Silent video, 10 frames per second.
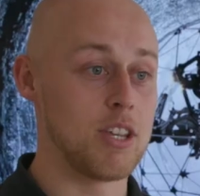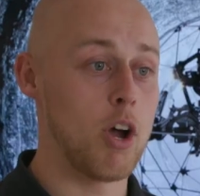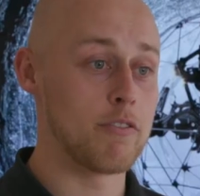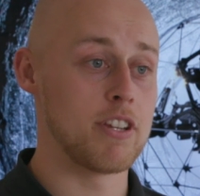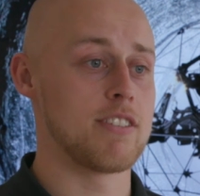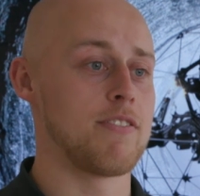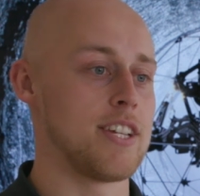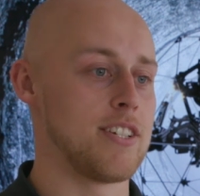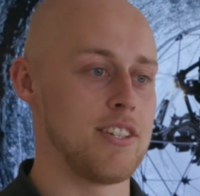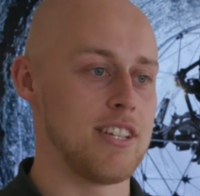the obvious
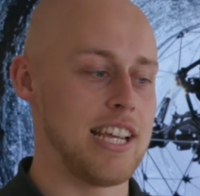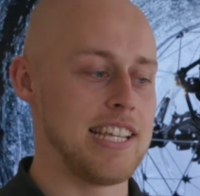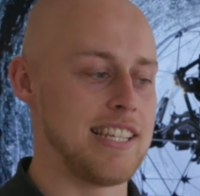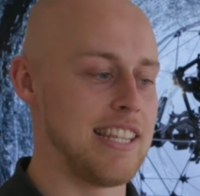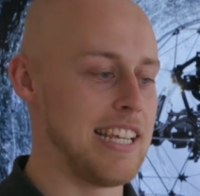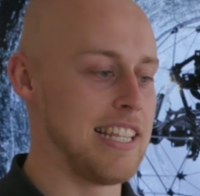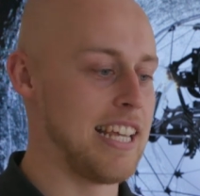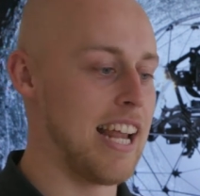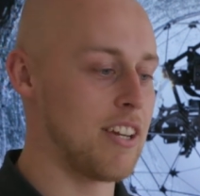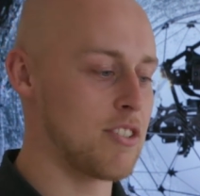features is the, the
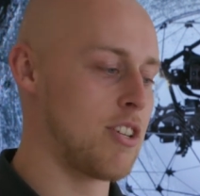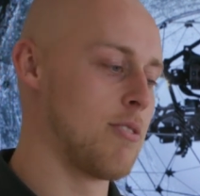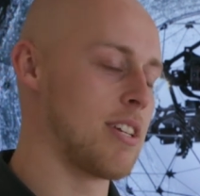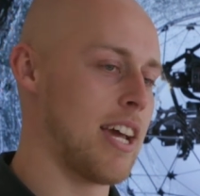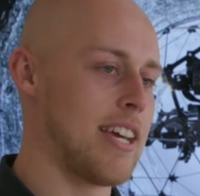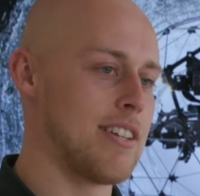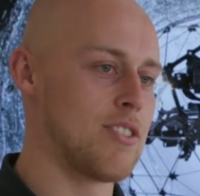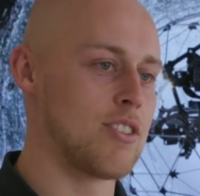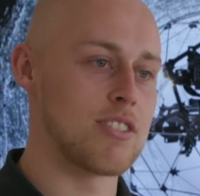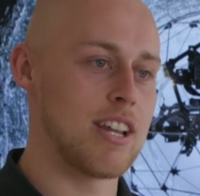Elios 2's
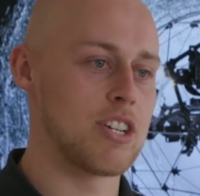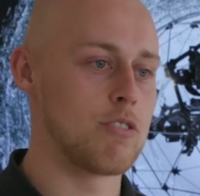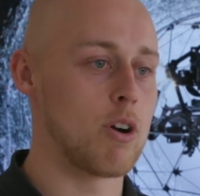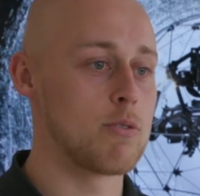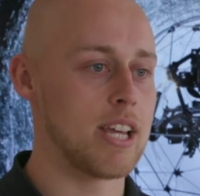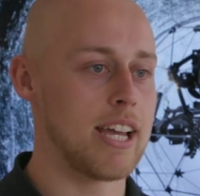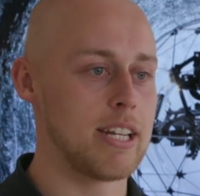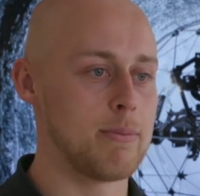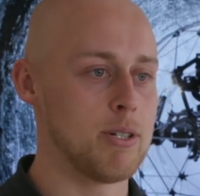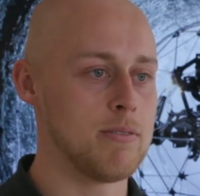cage doesn't actually rotate
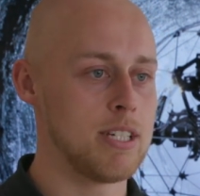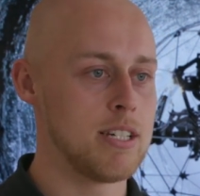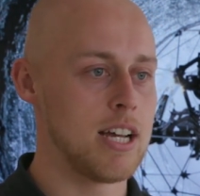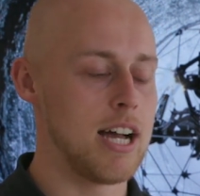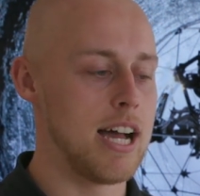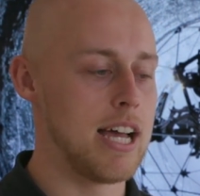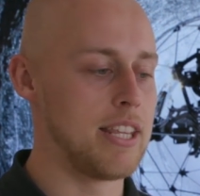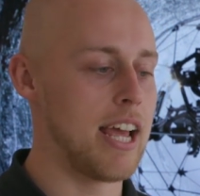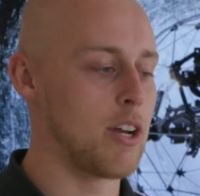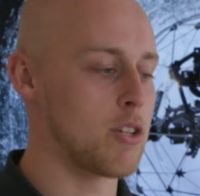anymore. Uh,
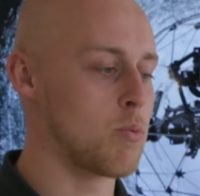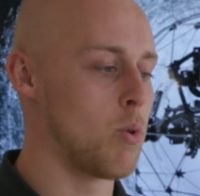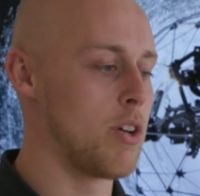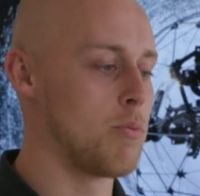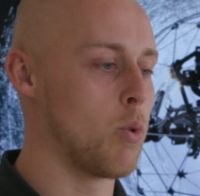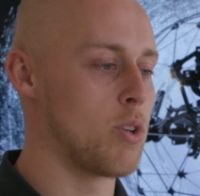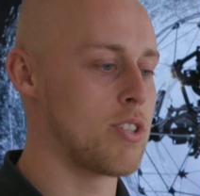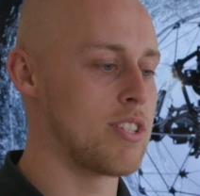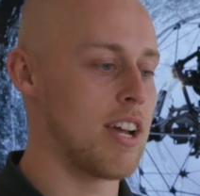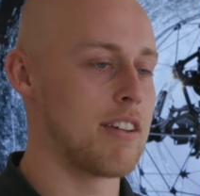the Elios 1 was
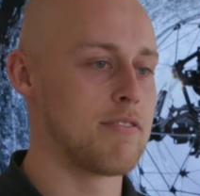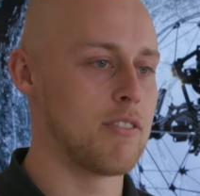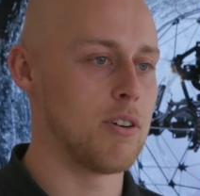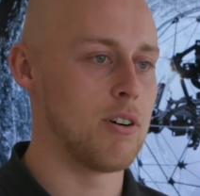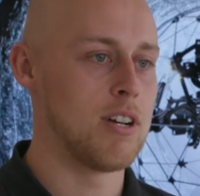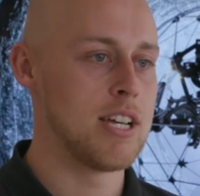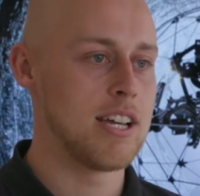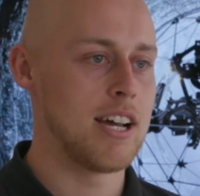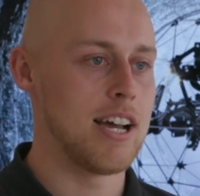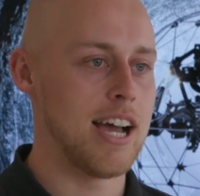designed for
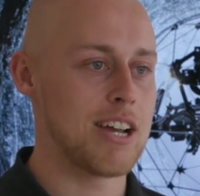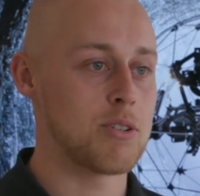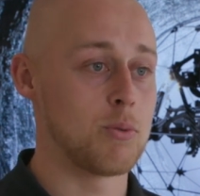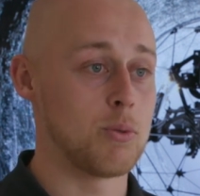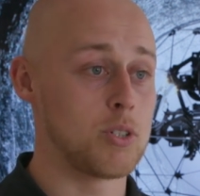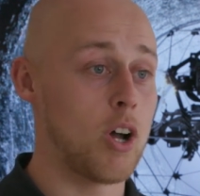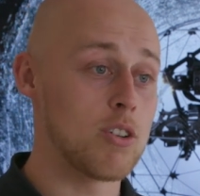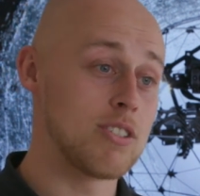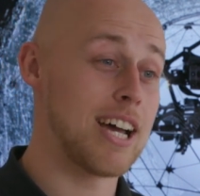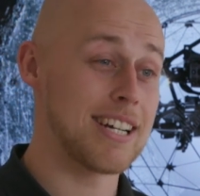uh, actual
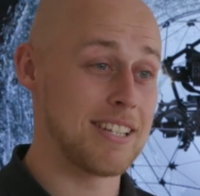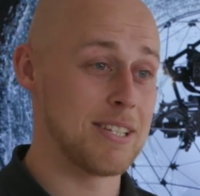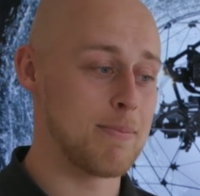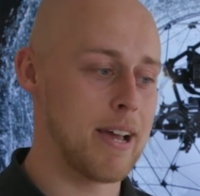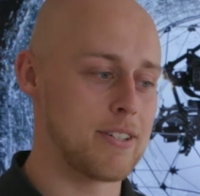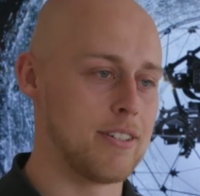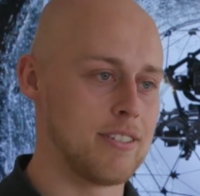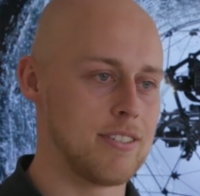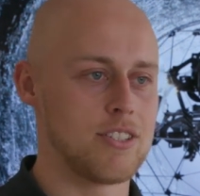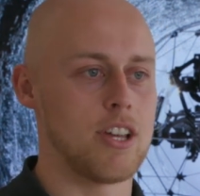contact inspection.
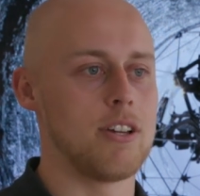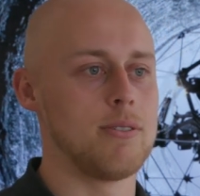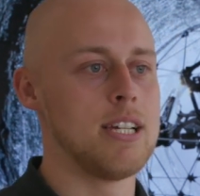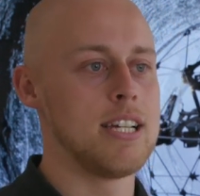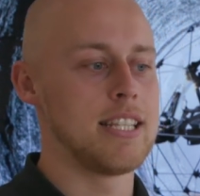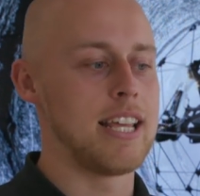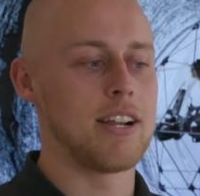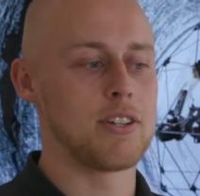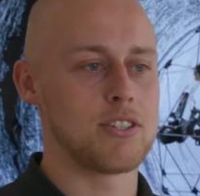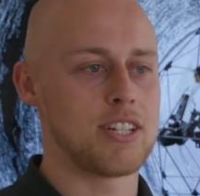So the
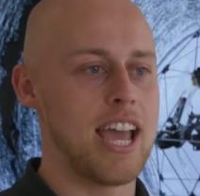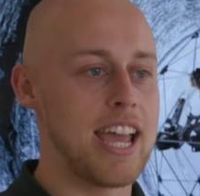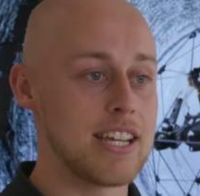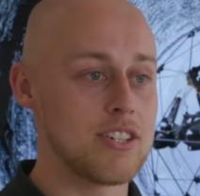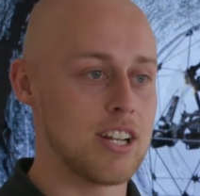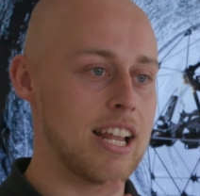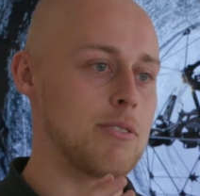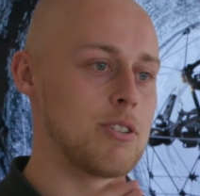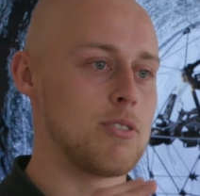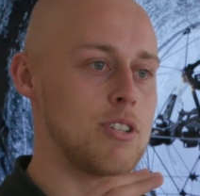Elios cage
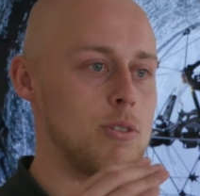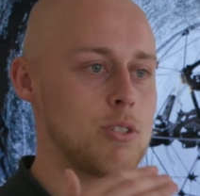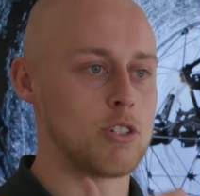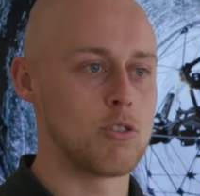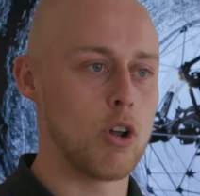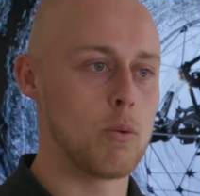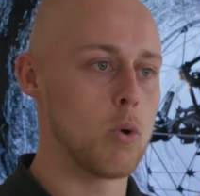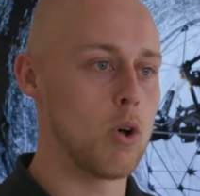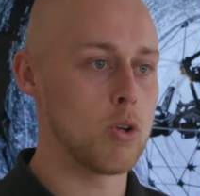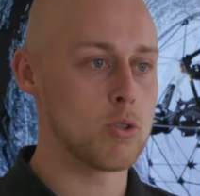allowed you to, to crawl up
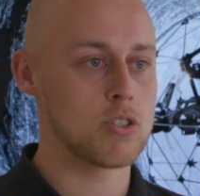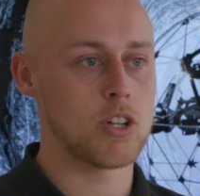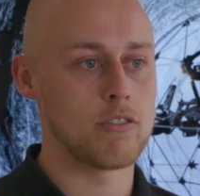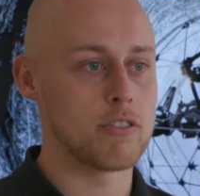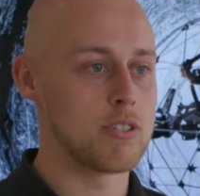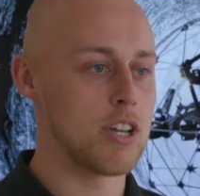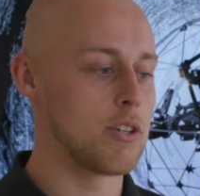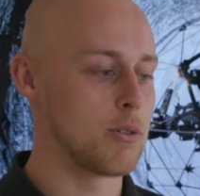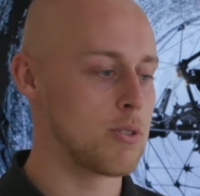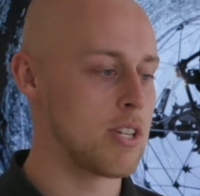walls, go through
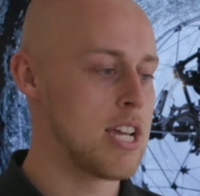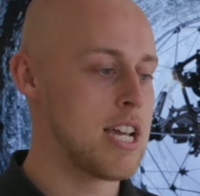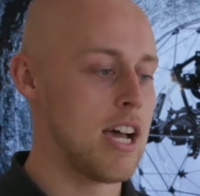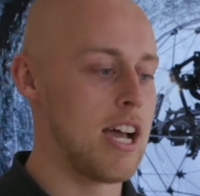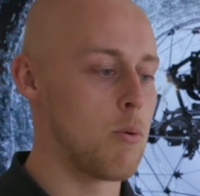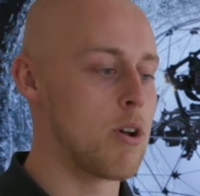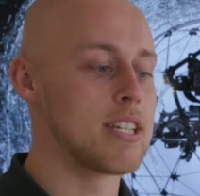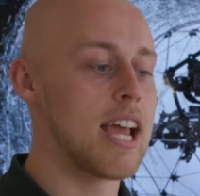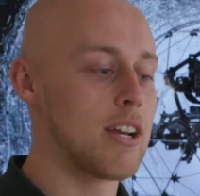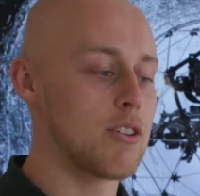tunnels, uh, whereas
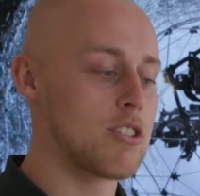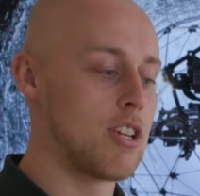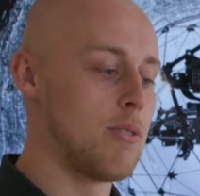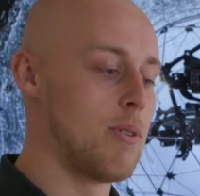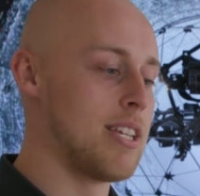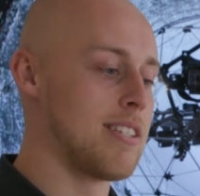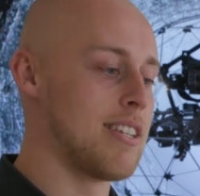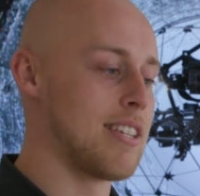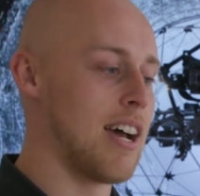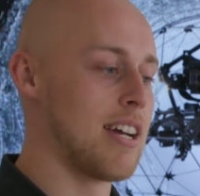the Elios 2 is
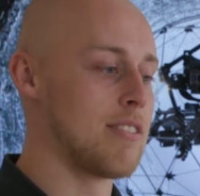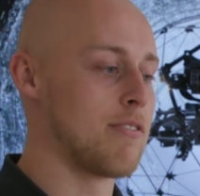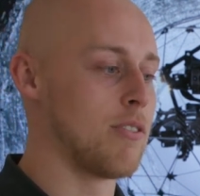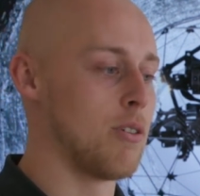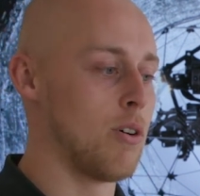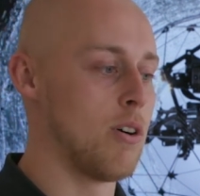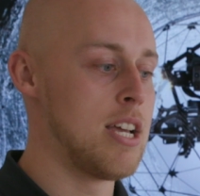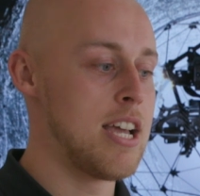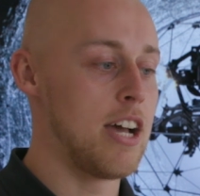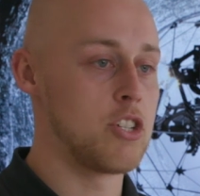designed for
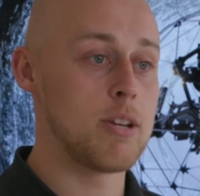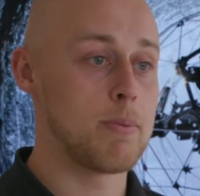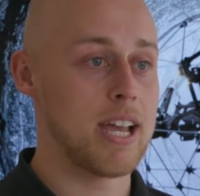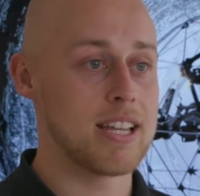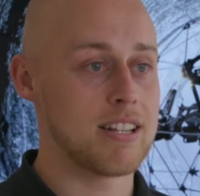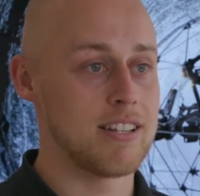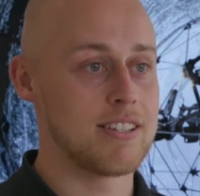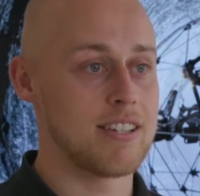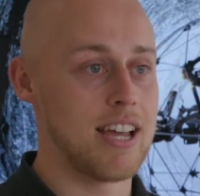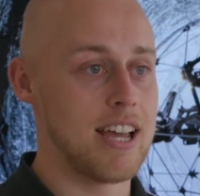a
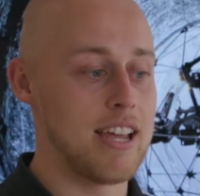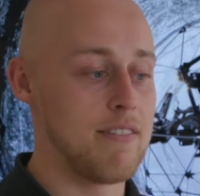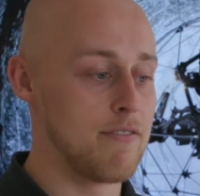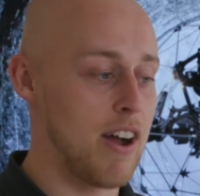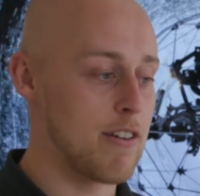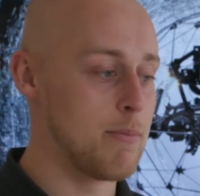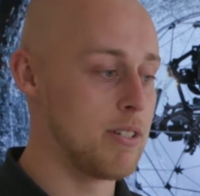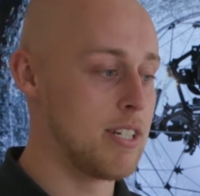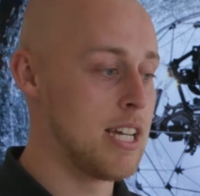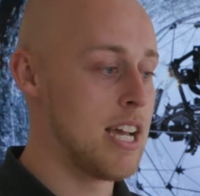GPS-less uh,
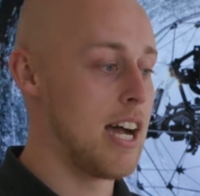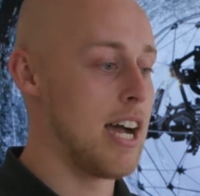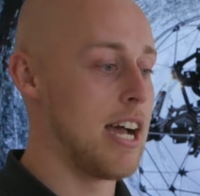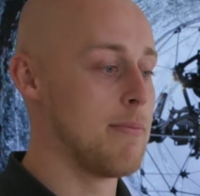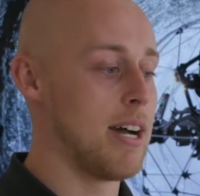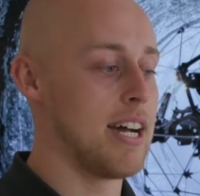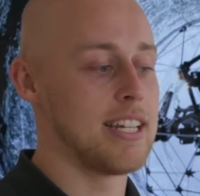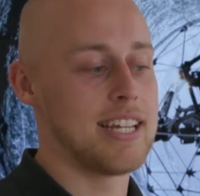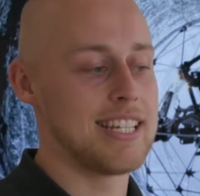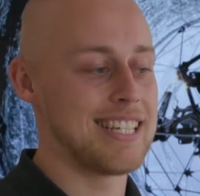environment um, and
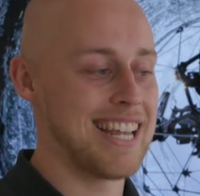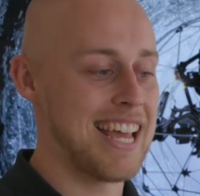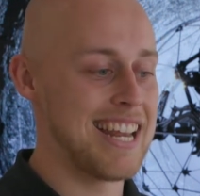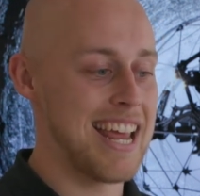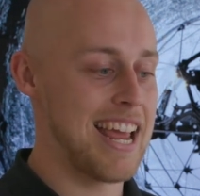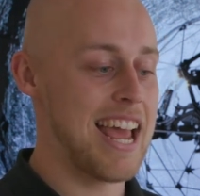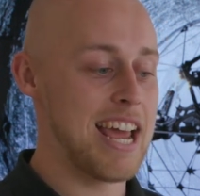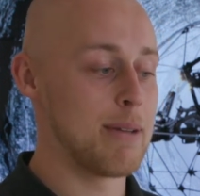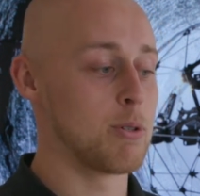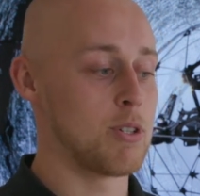it en
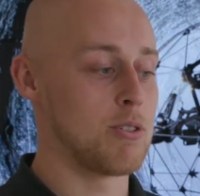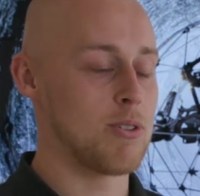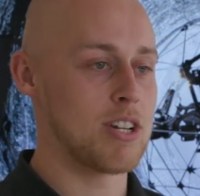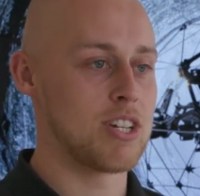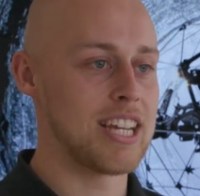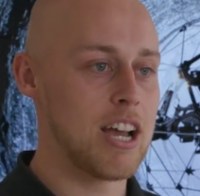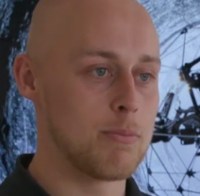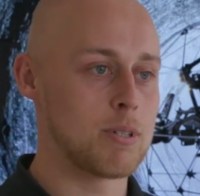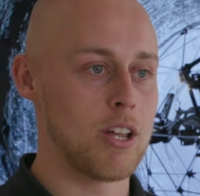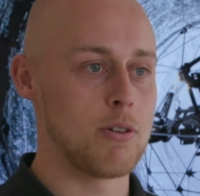enables you to actually get
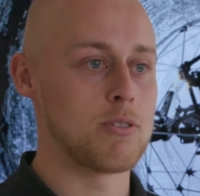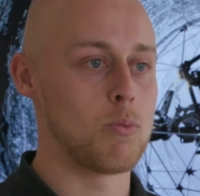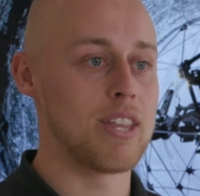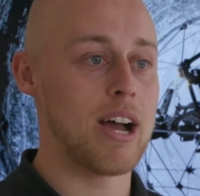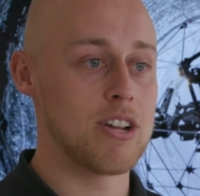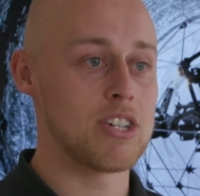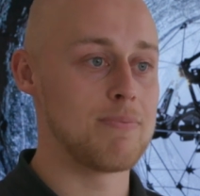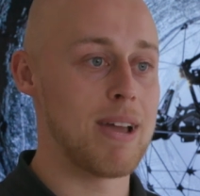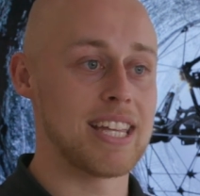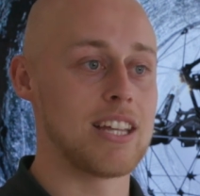up close without actually
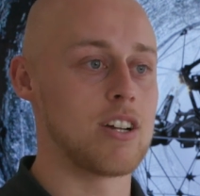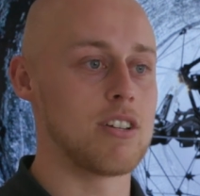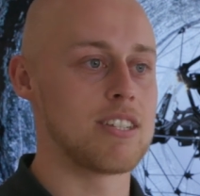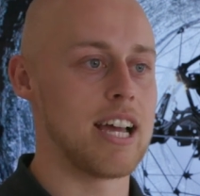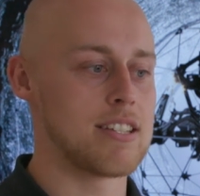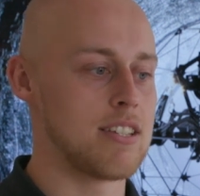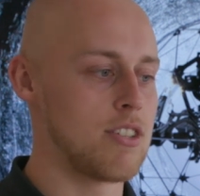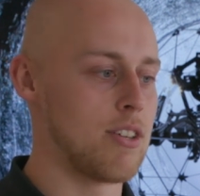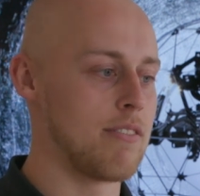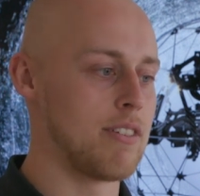making contact.
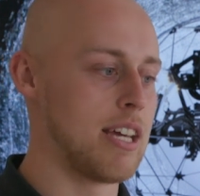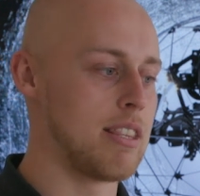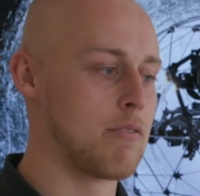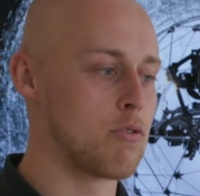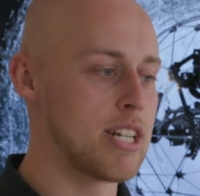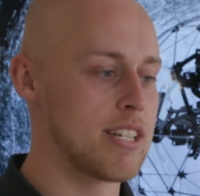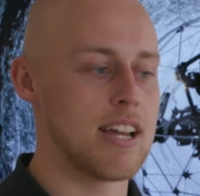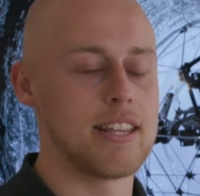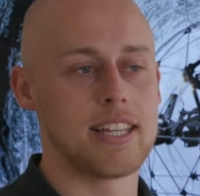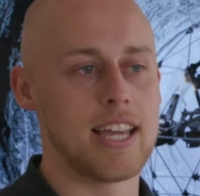So they've, uh, they've redesigned the